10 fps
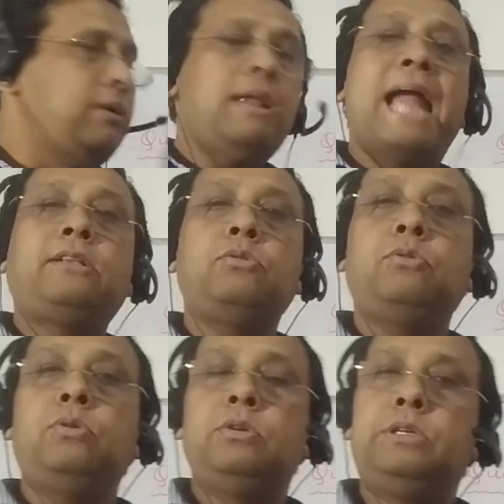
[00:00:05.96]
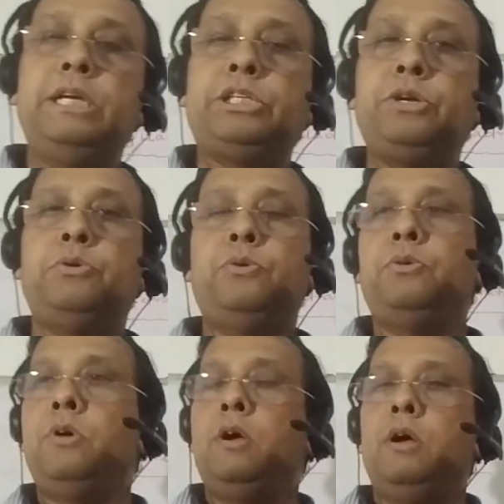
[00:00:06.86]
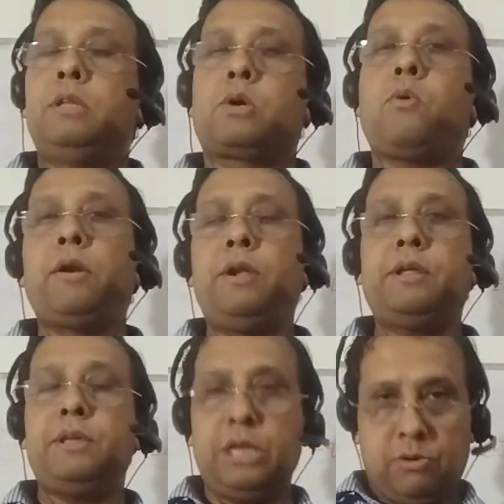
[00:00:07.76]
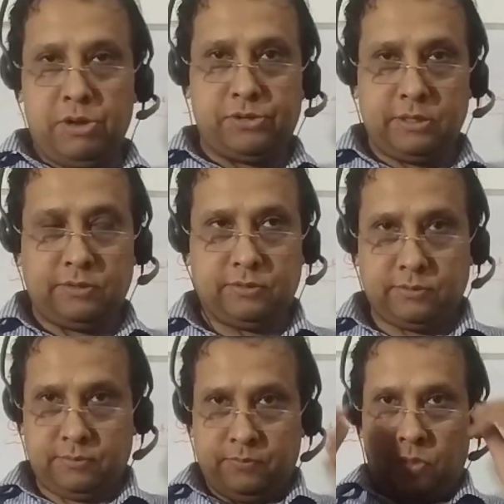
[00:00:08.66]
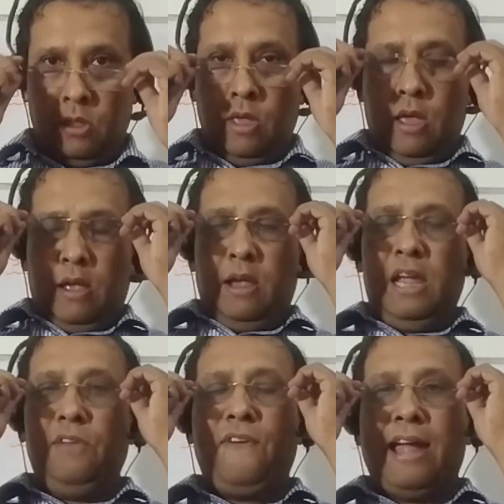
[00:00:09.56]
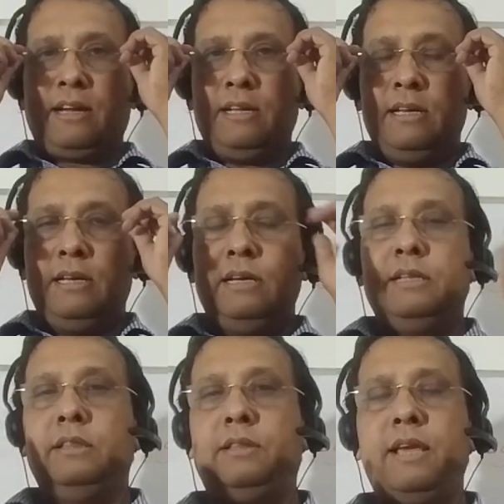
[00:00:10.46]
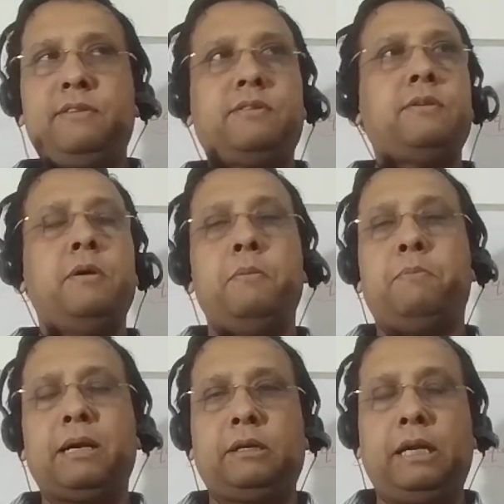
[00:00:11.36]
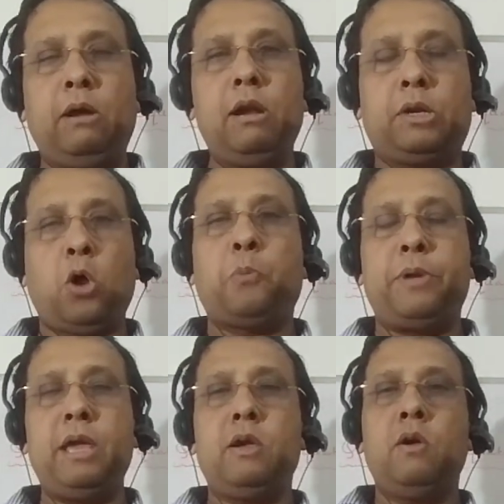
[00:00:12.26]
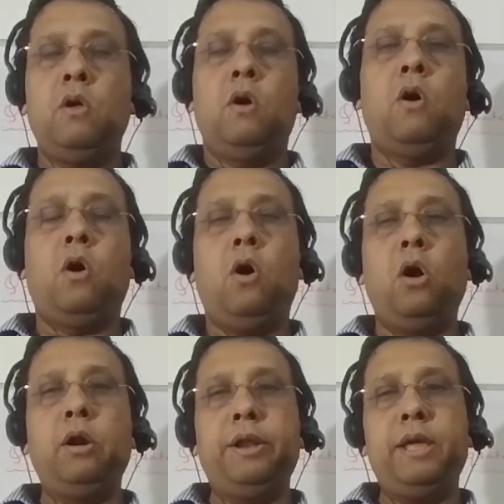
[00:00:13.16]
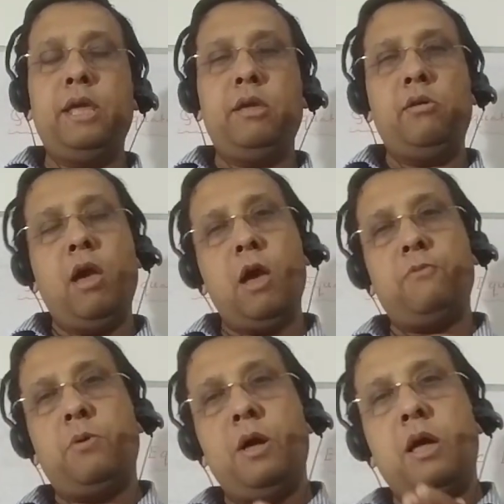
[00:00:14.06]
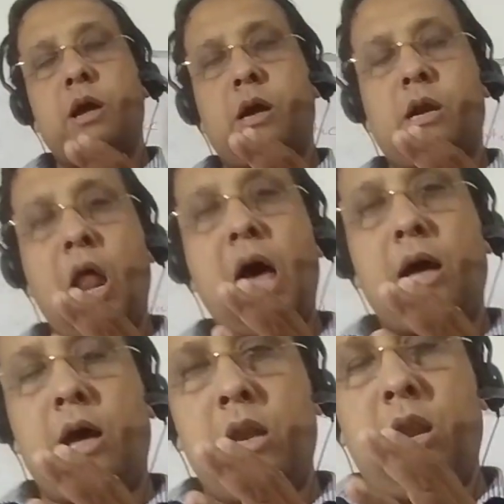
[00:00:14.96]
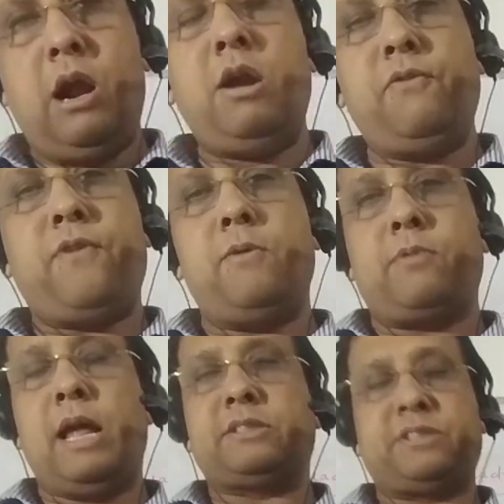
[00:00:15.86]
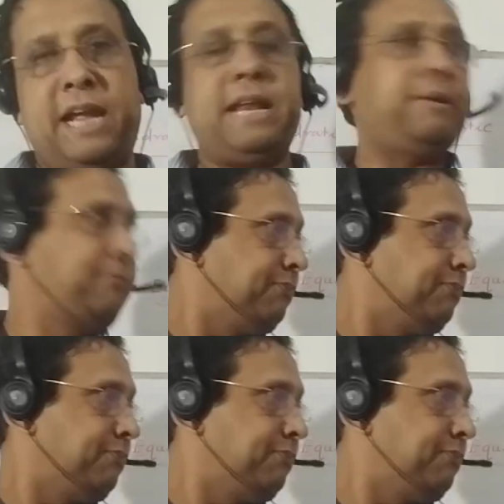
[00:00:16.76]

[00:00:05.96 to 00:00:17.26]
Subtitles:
would like to teach you the quadratic equations. In fact, this particular topic already you have learned from class 10.